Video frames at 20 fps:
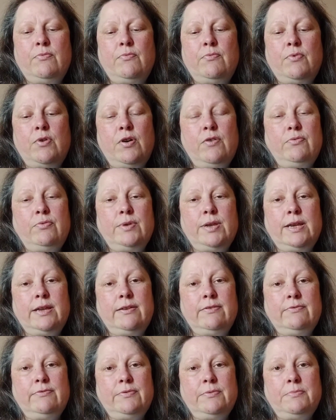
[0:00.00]
what have we
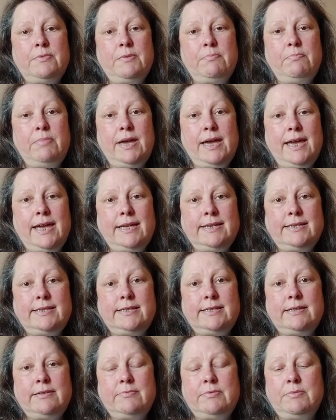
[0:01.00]
learnt from the
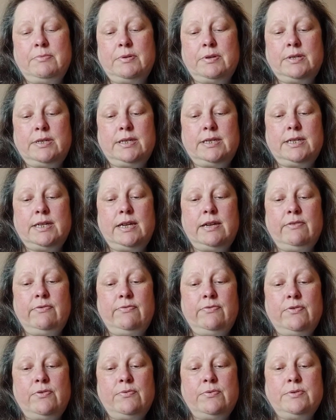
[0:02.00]
past that we want to
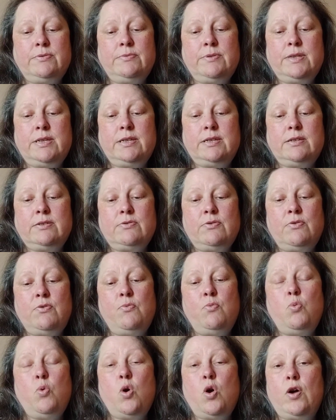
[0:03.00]
take forward with us,
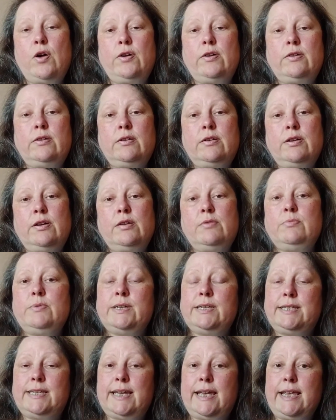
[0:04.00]
or what are
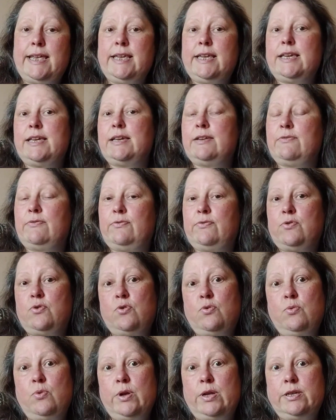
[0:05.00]
we taking
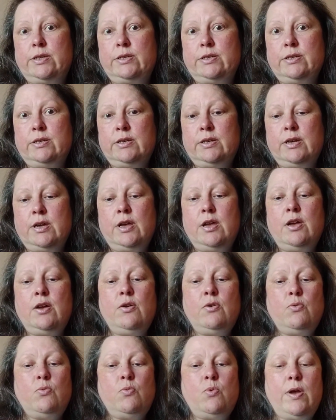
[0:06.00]
forward?
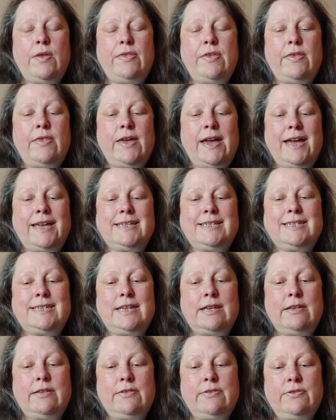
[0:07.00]
Whether
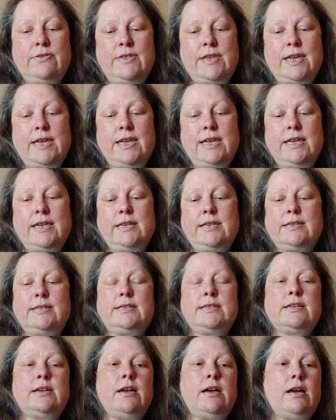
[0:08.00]
that's
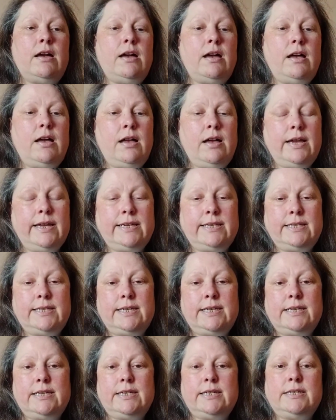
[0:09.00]
things,
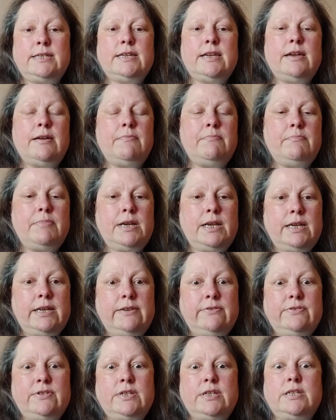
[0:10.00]
ideas,
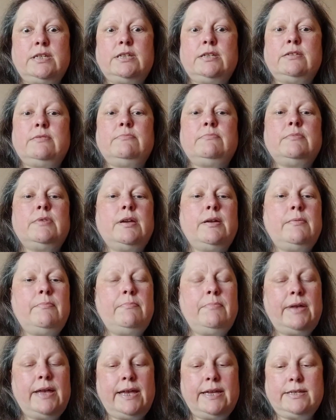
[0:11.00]
belief system,
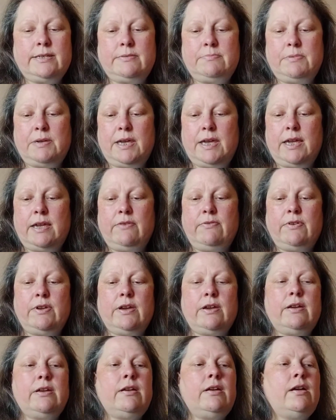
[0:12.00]
patterns of
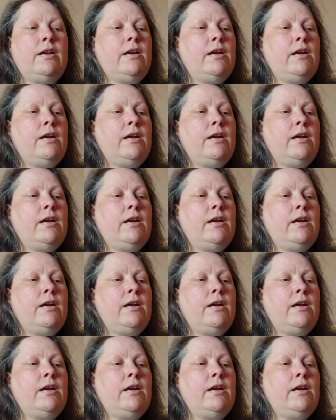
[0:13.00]
behaviour,